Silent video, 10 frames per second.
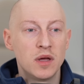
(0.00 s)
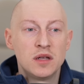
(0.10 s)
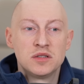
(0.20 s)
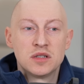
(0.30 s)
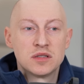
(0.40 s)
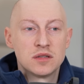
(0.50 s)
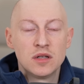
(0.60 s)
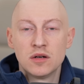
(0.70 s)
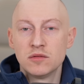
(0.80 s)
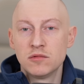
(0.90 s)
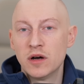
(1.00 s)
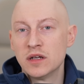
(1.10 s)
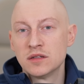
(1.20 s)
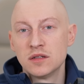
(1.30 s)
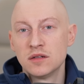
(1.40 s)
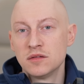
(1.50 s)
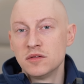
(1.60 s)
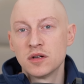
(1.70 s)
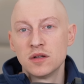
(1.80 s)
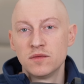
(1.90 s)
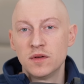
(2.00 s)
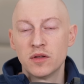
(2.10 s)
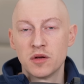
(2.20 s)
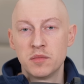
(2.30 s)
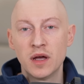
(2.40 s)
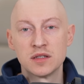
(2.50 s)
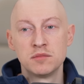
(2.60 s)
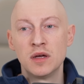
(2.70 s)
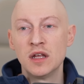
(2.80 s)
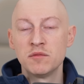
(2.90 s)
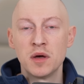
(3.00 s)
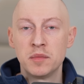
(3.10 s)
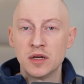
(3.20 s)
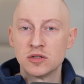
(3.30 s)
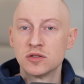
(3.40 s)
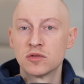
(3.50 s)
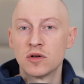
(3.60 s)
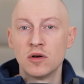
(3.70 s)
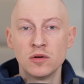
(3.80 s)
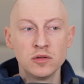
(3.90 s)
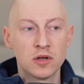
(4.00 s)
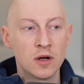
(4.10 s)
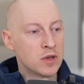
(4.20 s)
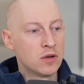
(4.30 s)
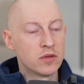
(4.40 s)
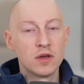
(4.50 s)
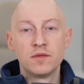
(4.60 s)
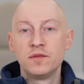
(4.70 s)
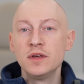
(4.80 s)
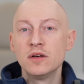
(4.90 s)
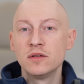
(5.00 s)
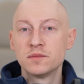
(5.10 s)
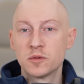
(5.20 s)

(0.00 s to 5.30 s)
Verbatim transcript: and just you know wanting to look and feel their best many of my patients who are older you know they feel